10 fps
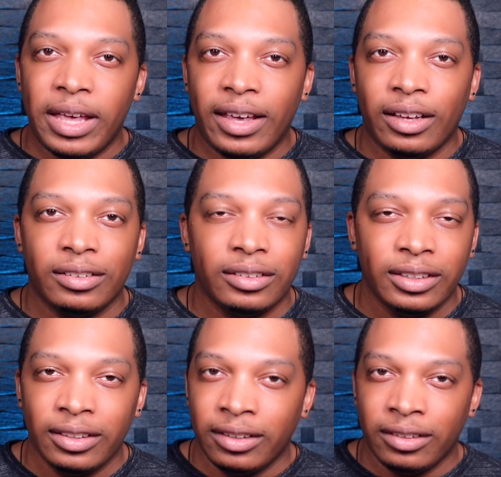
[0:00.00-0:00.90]
men
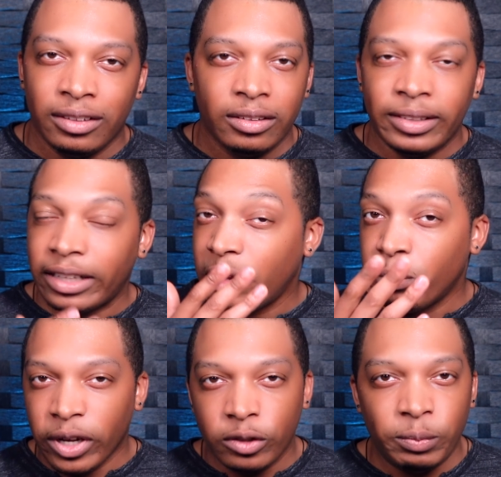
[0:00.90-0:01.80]
that they
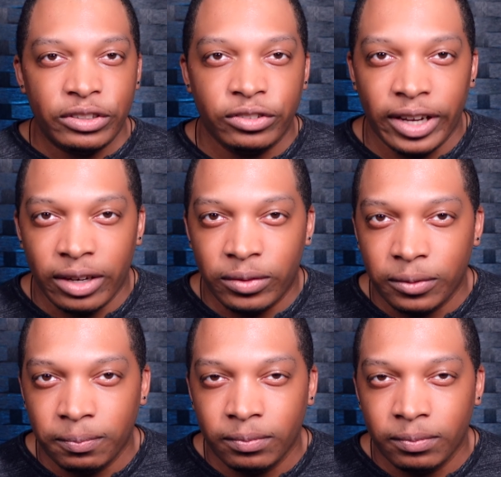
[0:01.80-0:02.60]
must be shaved,